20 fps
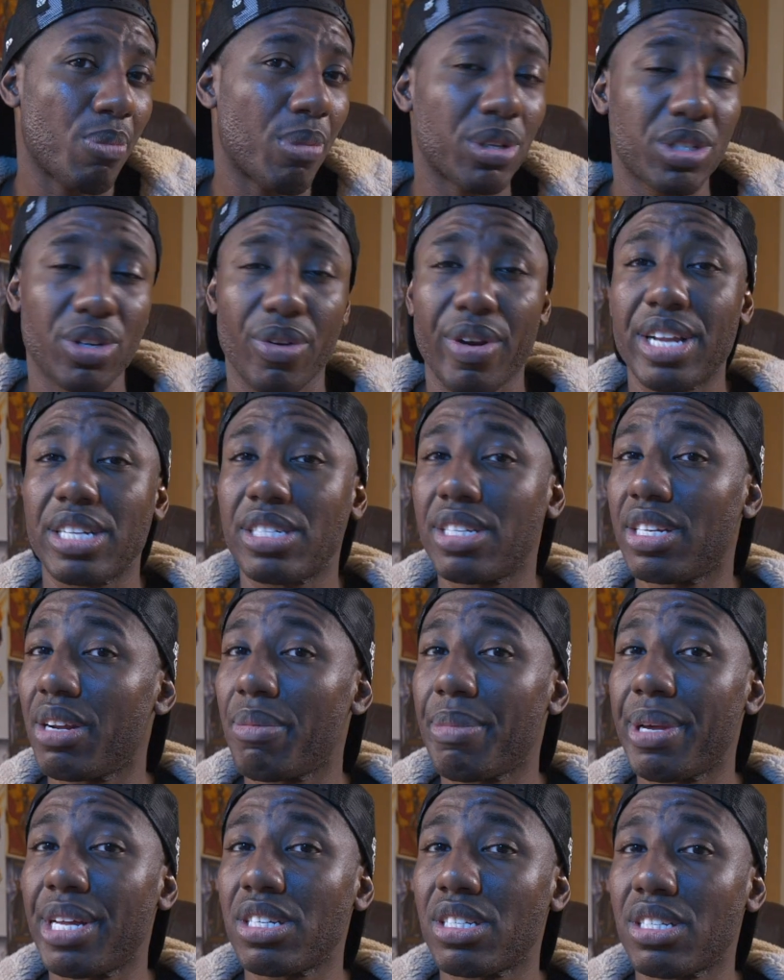most Korean
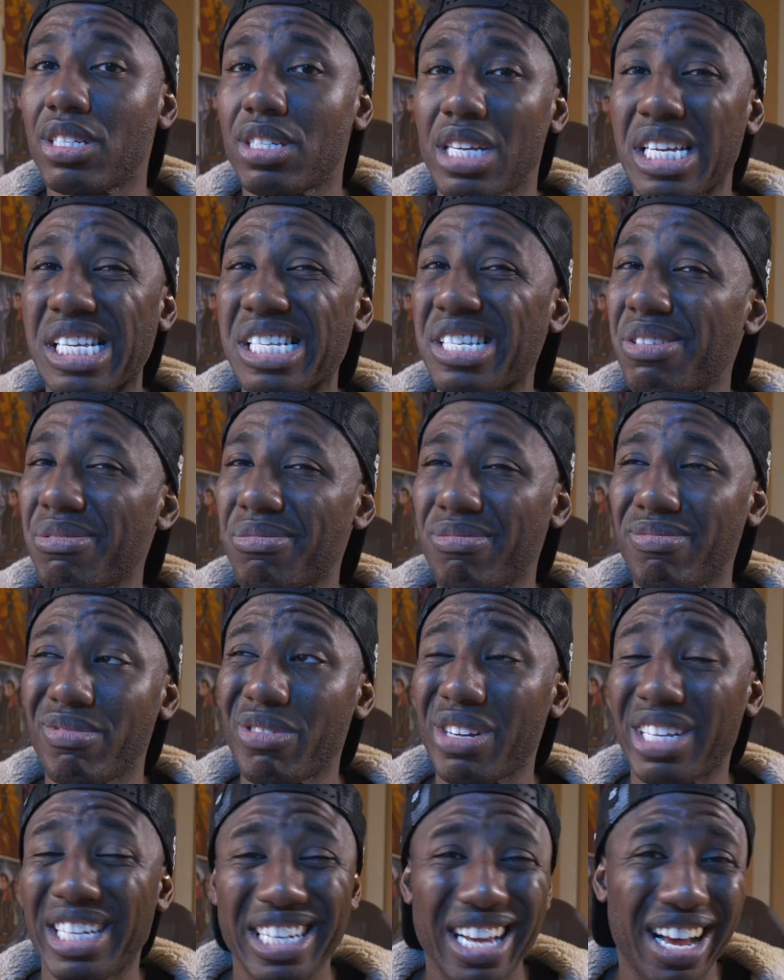sentiments is
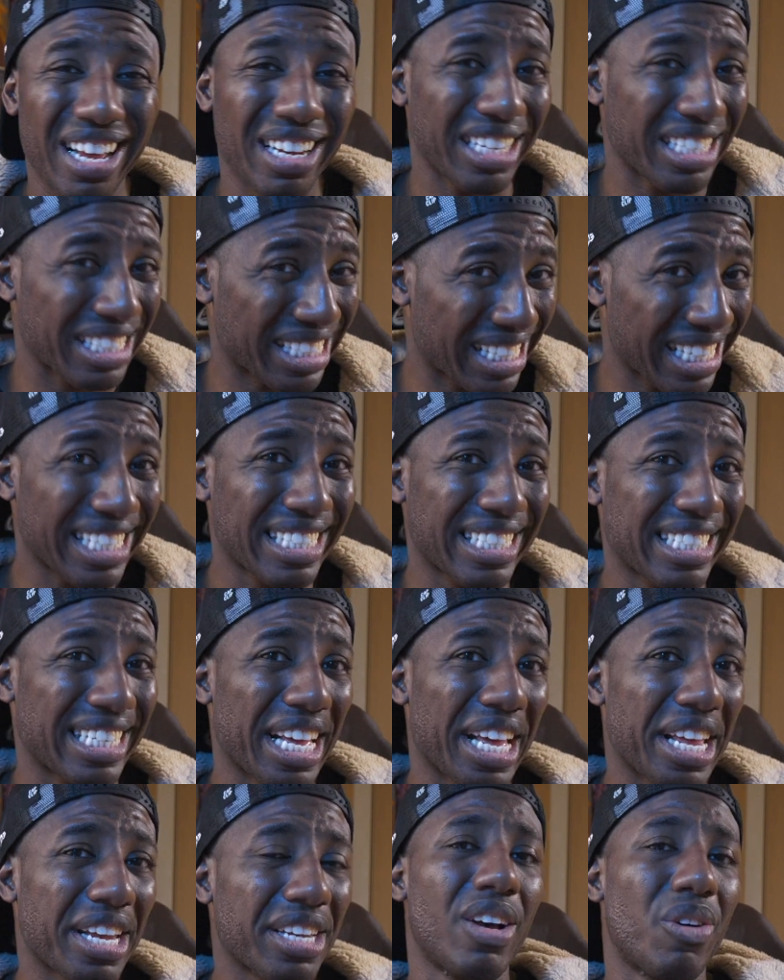really
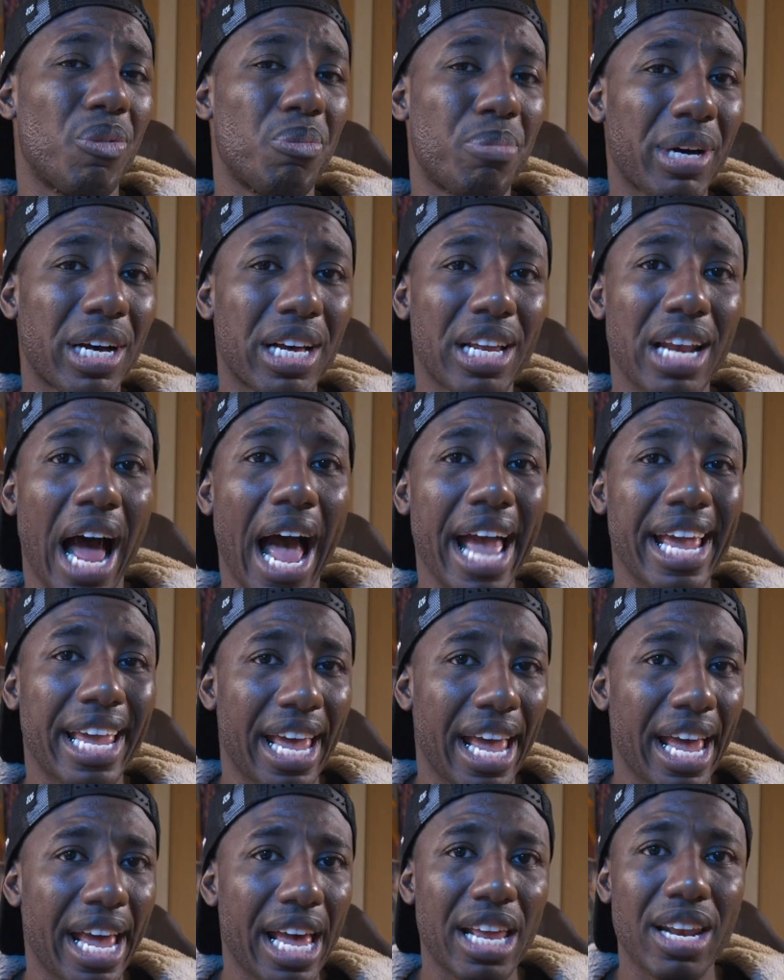non-existent. But I
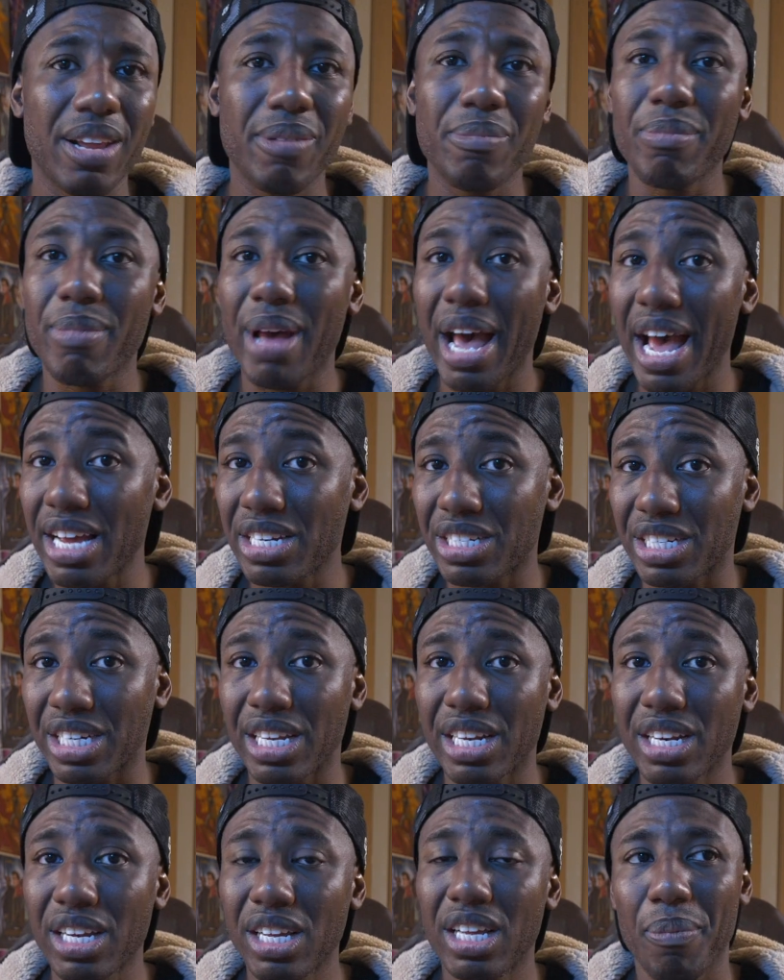can
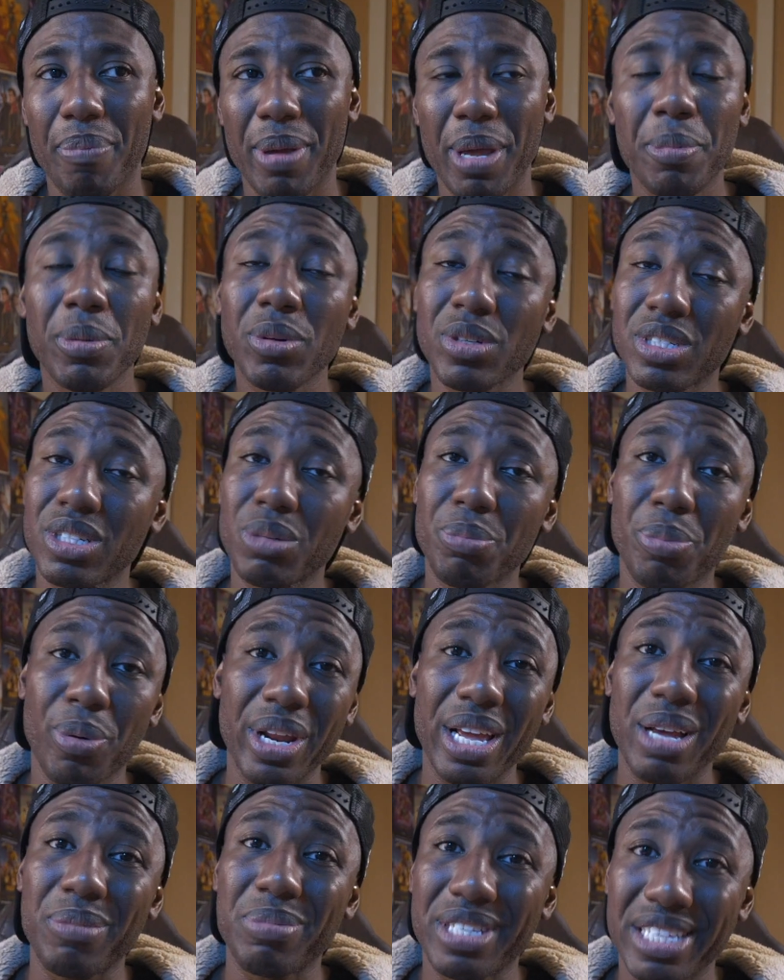imagine people are still
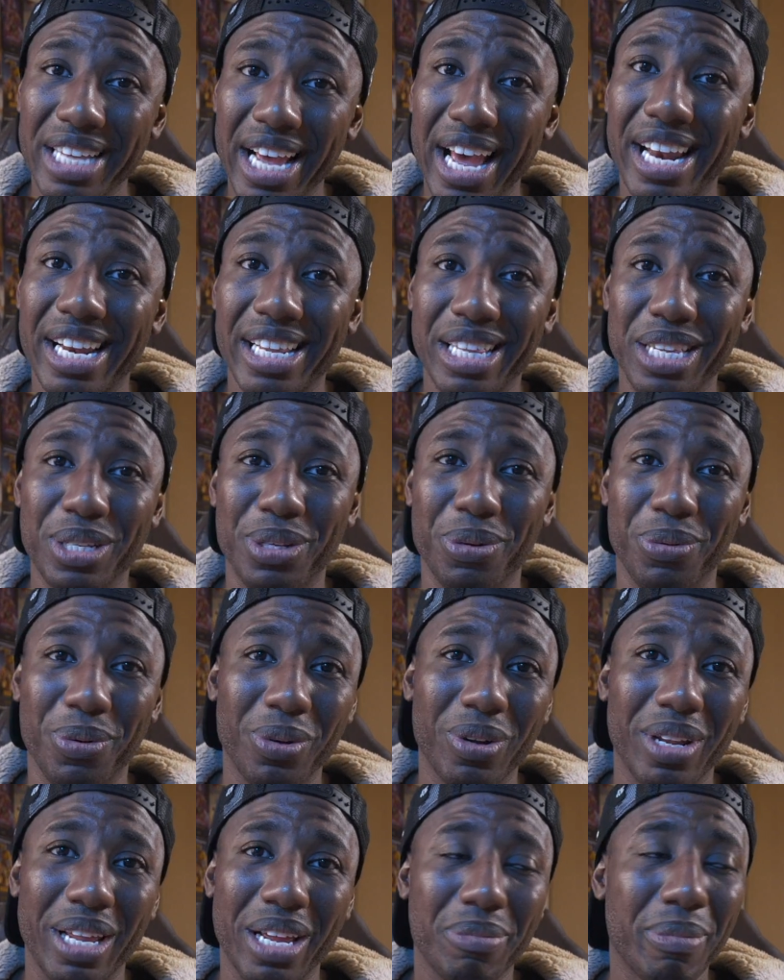pretty upset at this
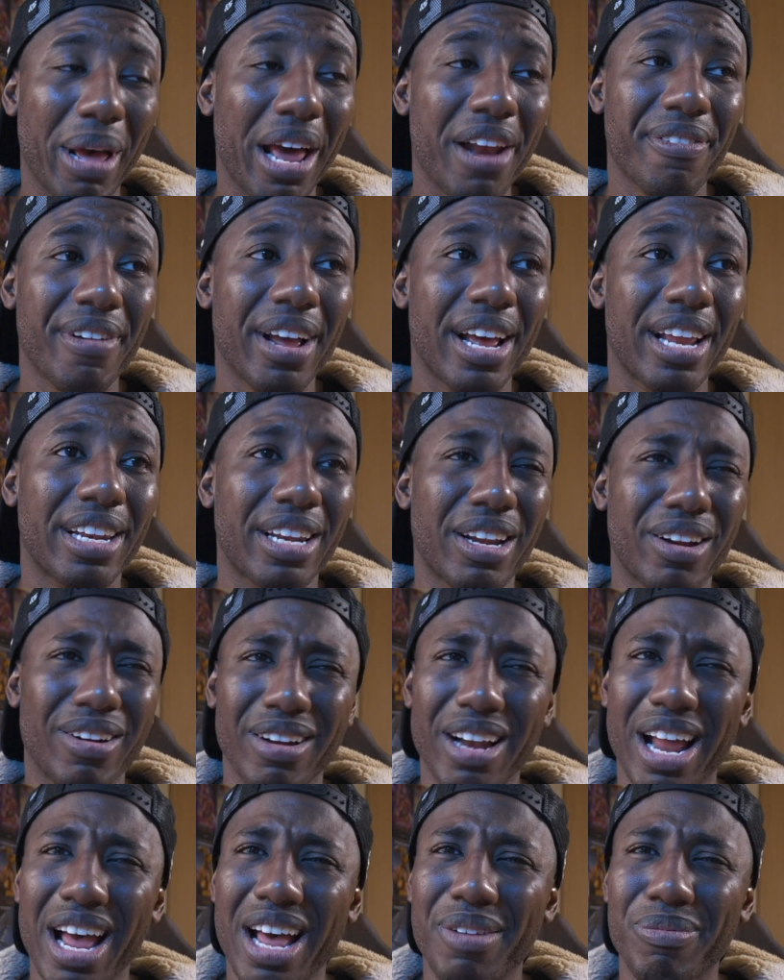ruling. Matter of fact, they're
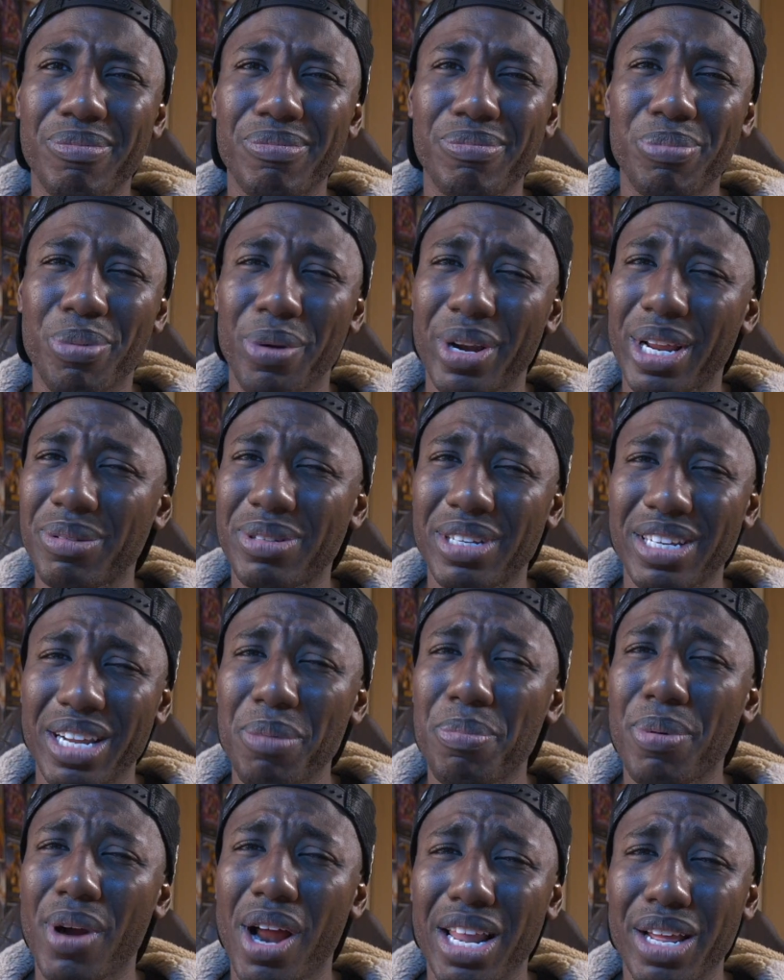not pretty upset.
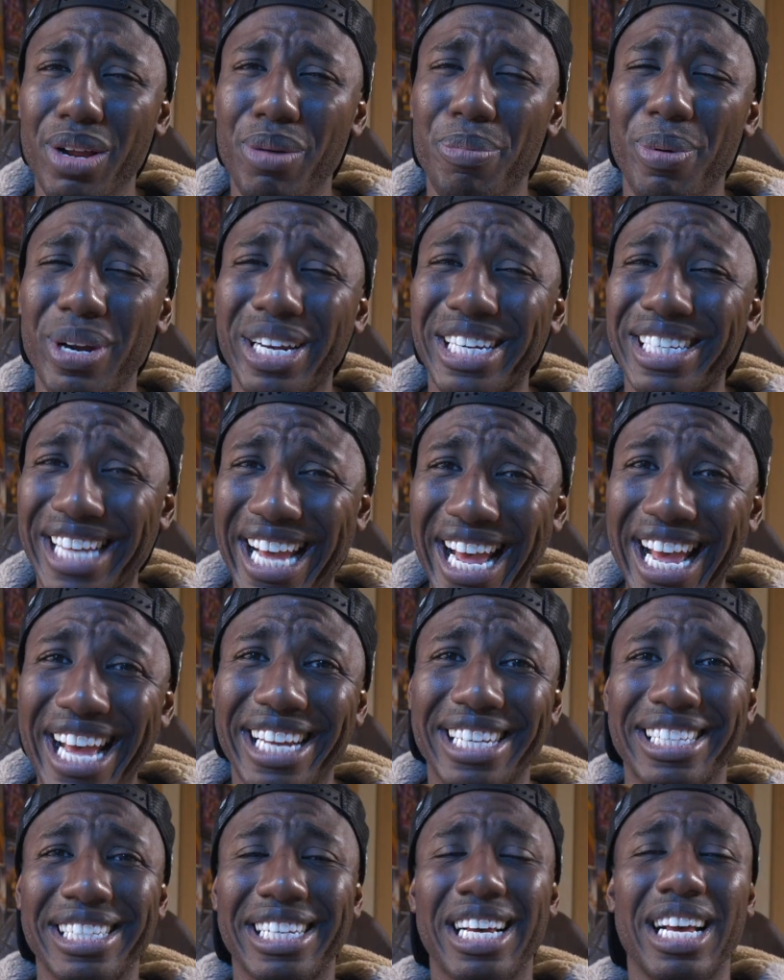They probably are pretty
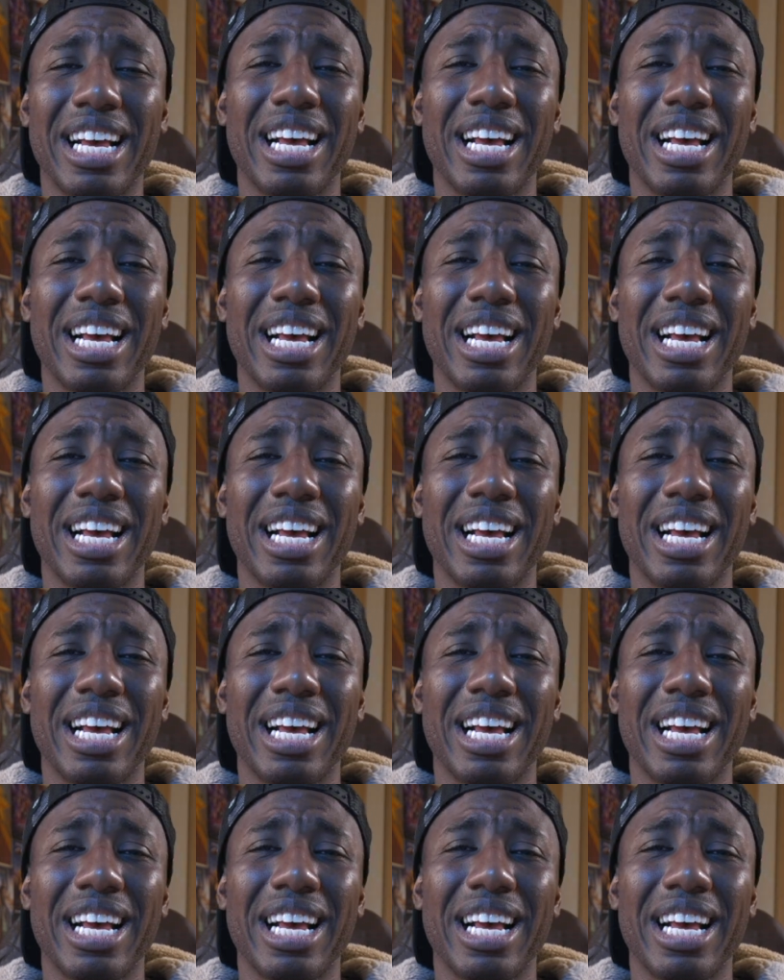ticked.